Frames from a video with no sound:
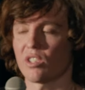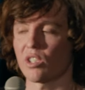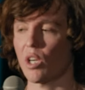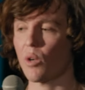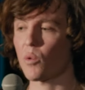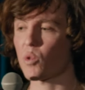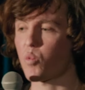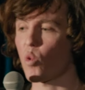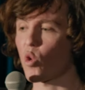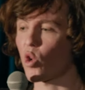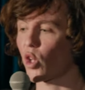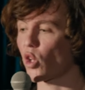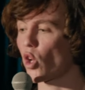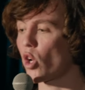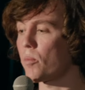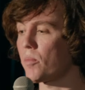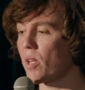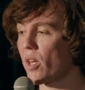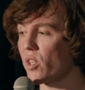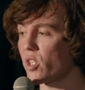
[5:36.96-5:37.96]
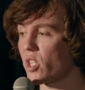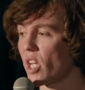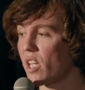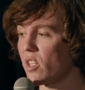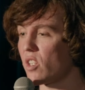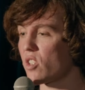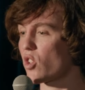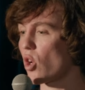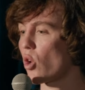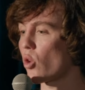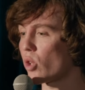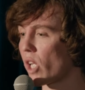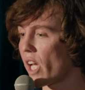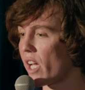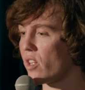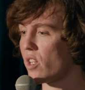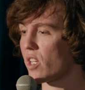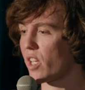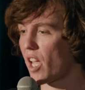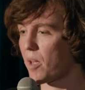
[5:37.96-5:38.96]
I was walking home the other day, this old
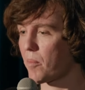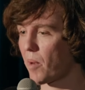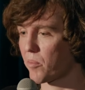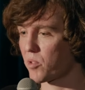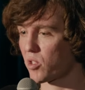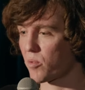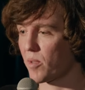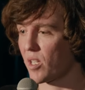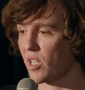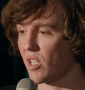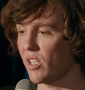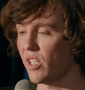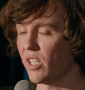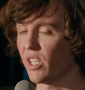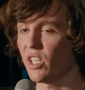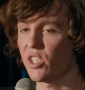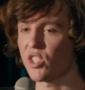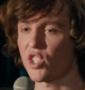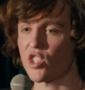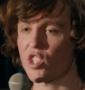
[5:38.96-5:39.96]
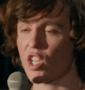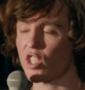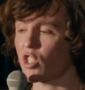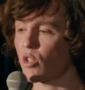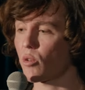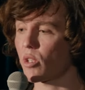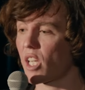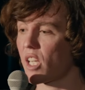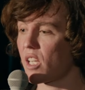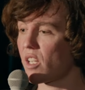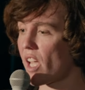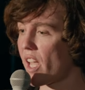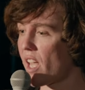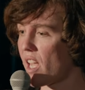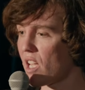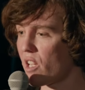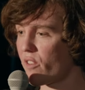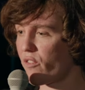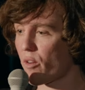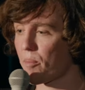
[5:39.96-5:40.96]
lady came up to me. She said, do you want to eat an
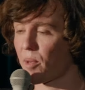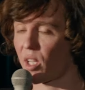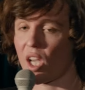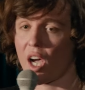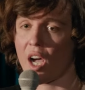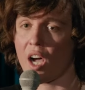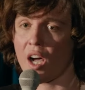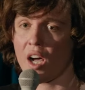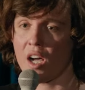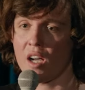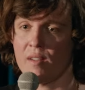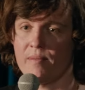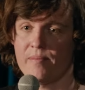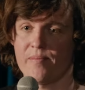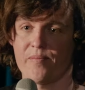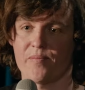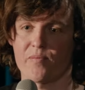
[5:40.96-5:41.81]
egg from a car?